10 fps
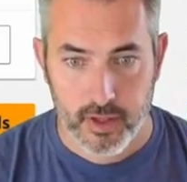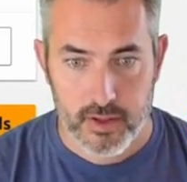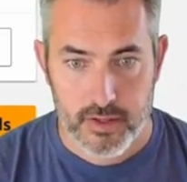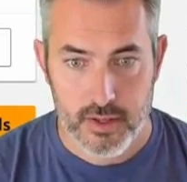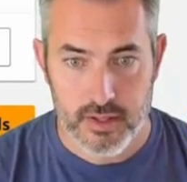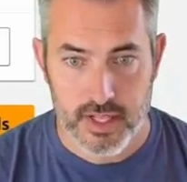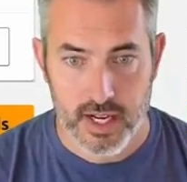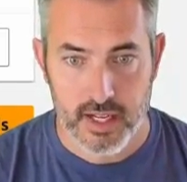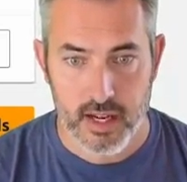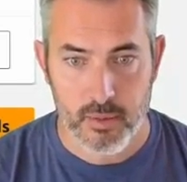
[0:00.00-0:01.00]
So it's not a
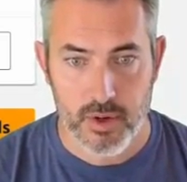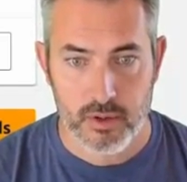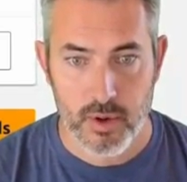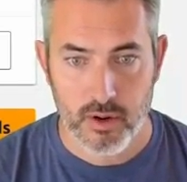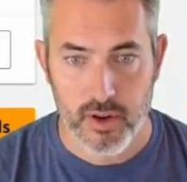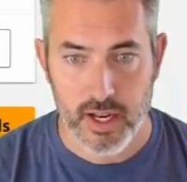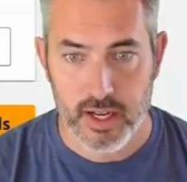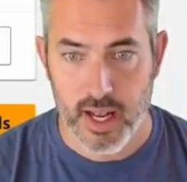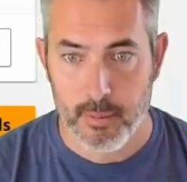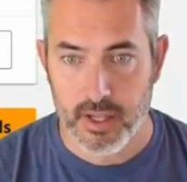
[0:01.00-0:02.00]
network. We created
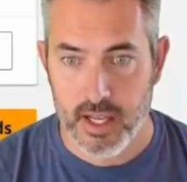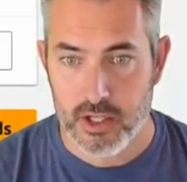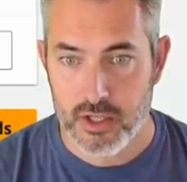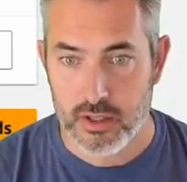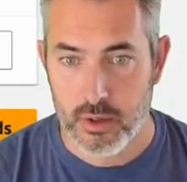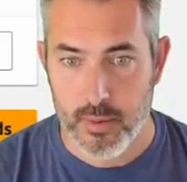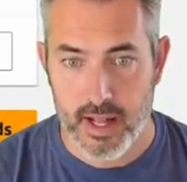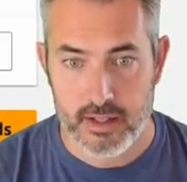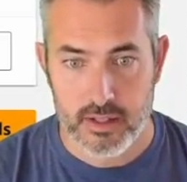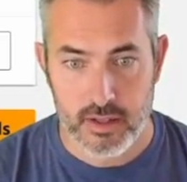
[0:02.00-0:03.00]
an application load
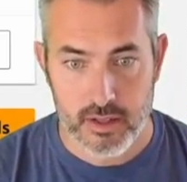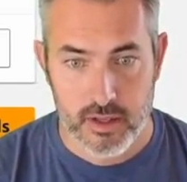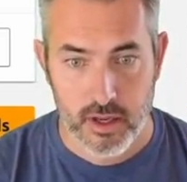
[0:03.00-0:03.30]
balancer,